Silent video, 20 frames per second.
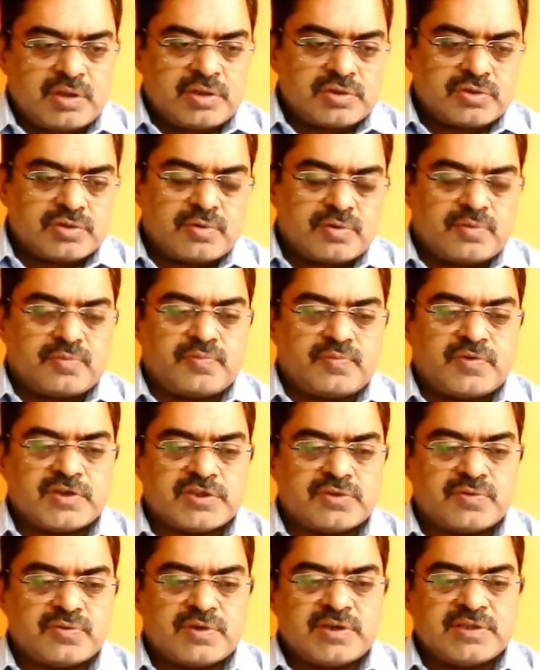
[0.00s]
So
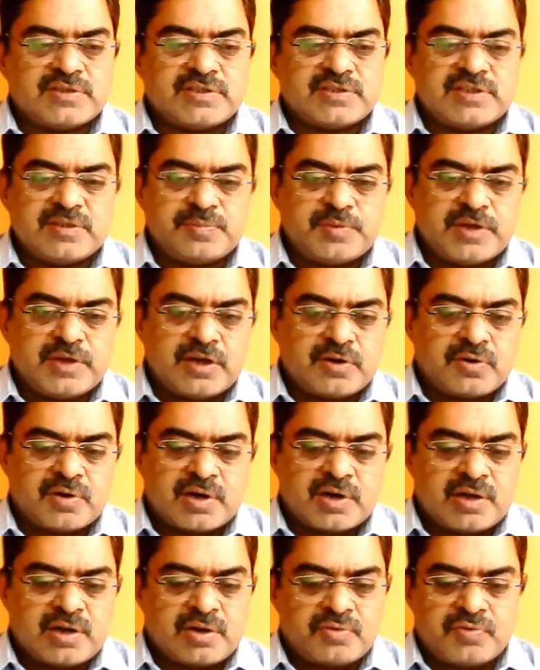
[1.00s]
first one is CP Aurora,